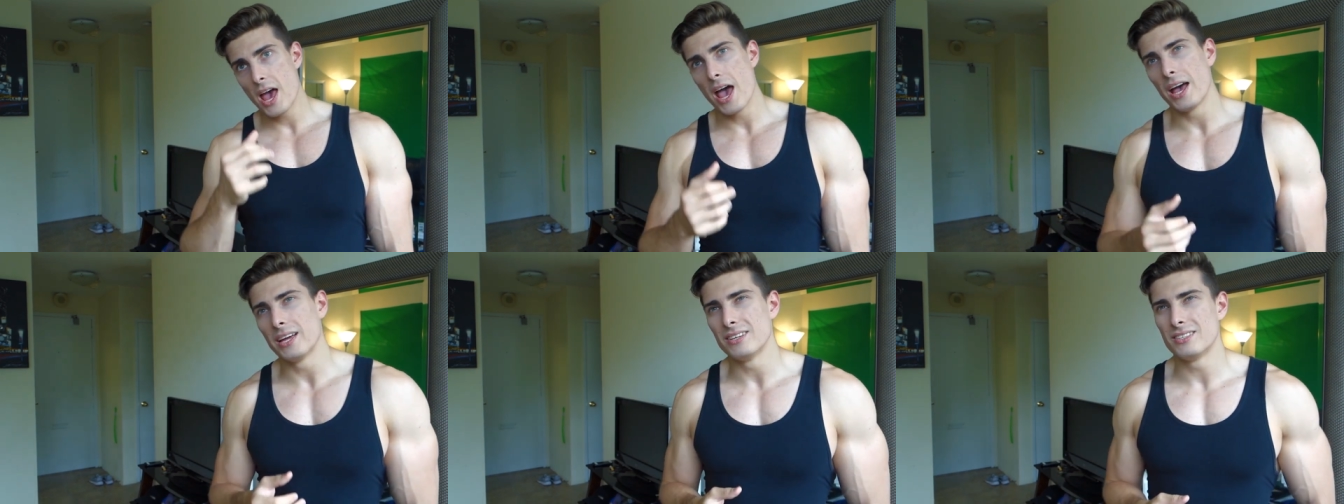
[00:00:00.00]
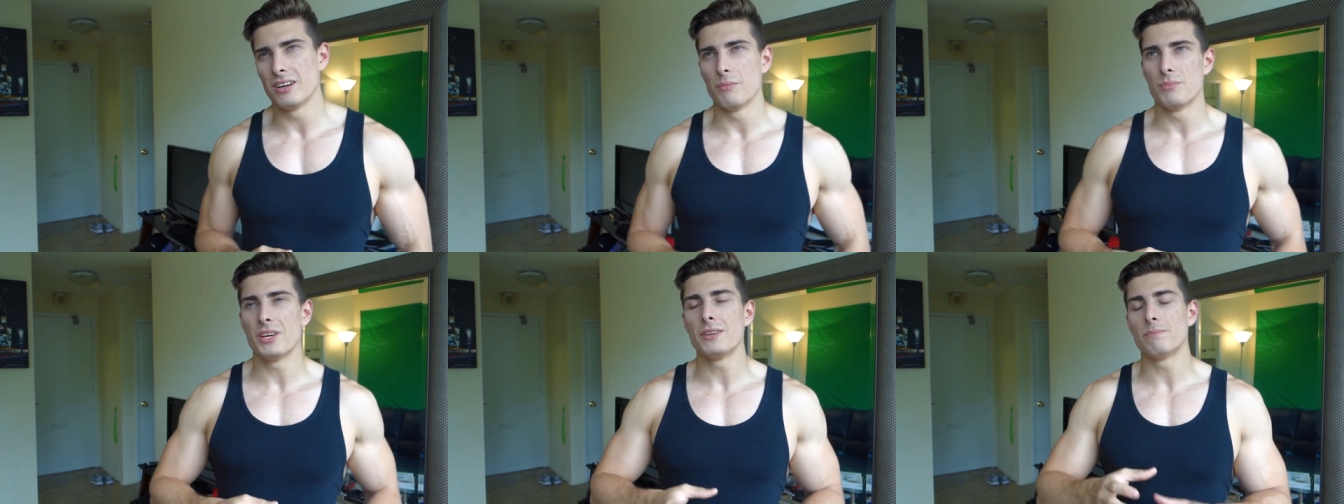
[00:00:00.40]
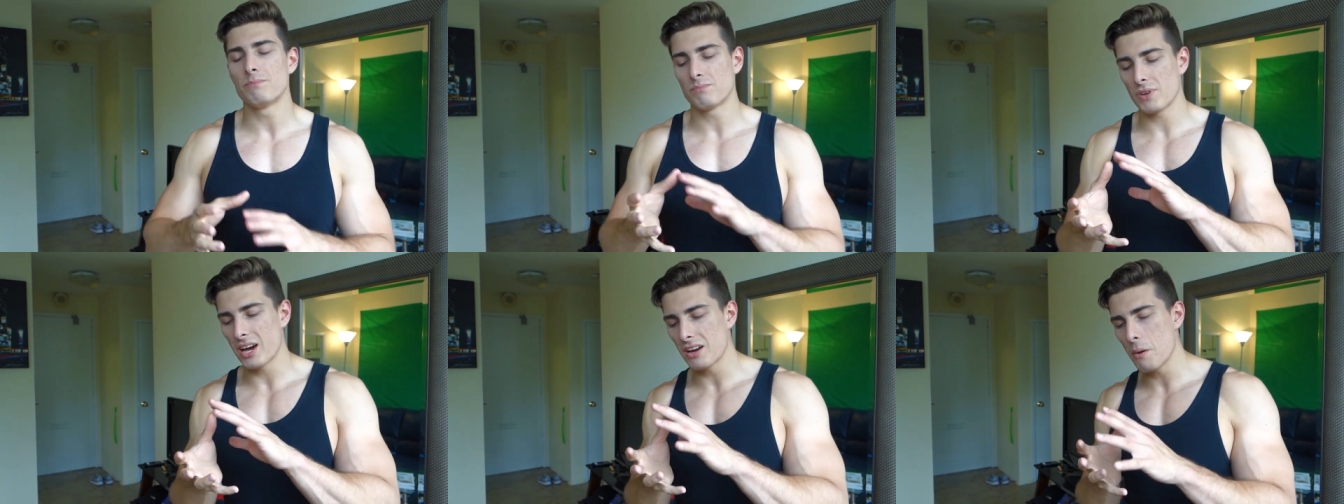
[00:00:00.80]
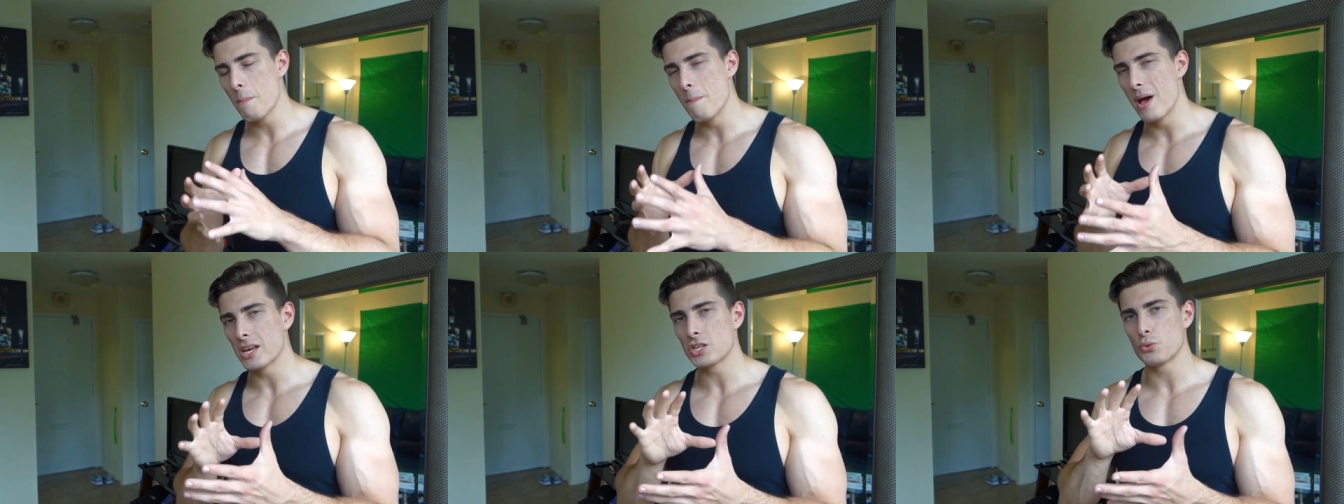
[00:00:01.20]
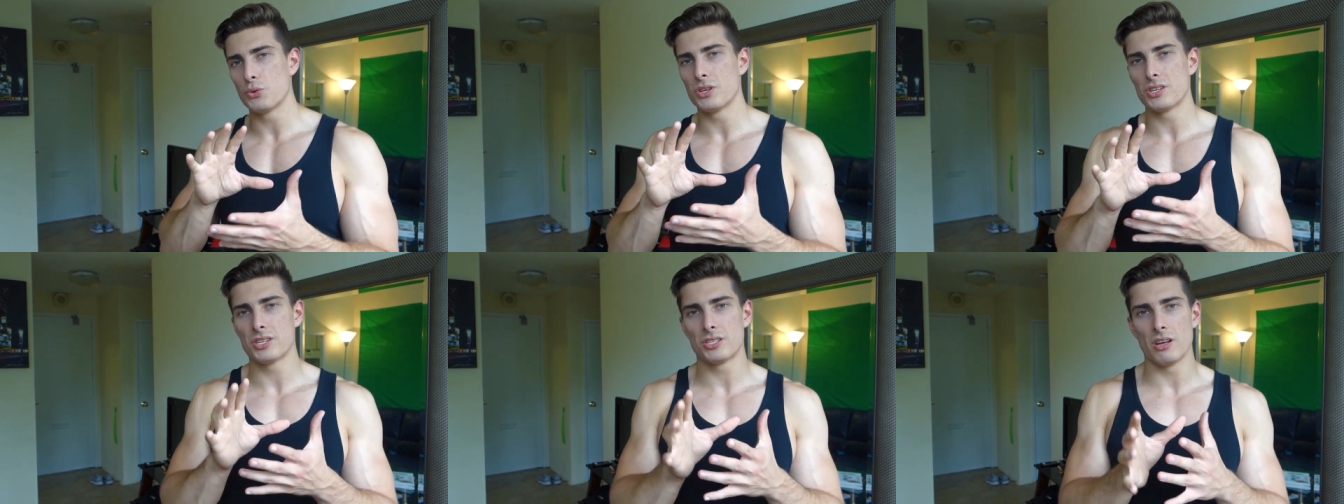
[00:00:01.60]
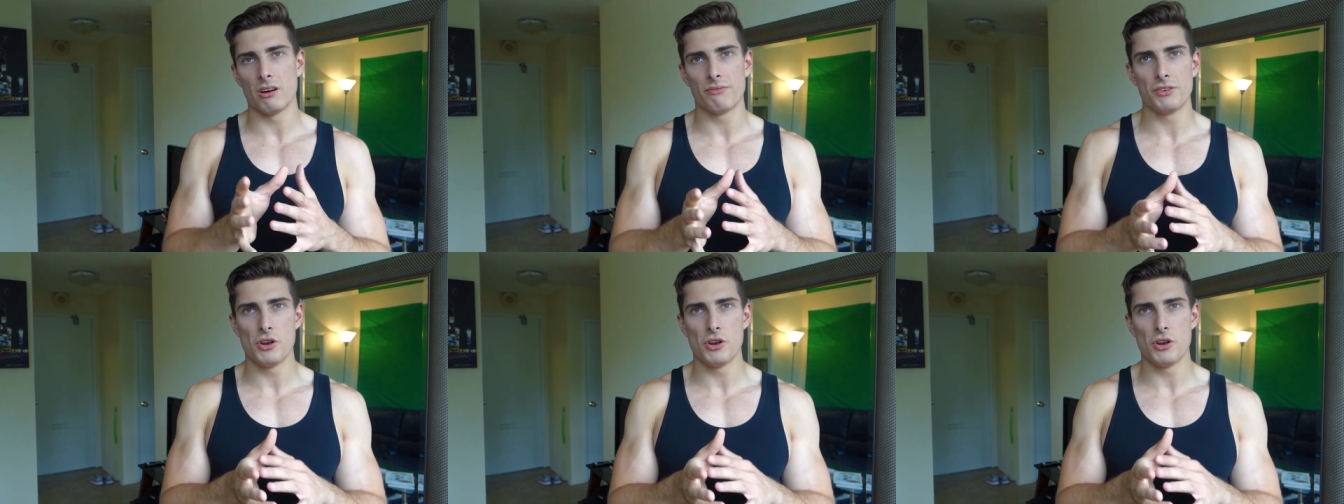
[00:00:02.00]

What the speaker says: and they kind of mess with this stuff,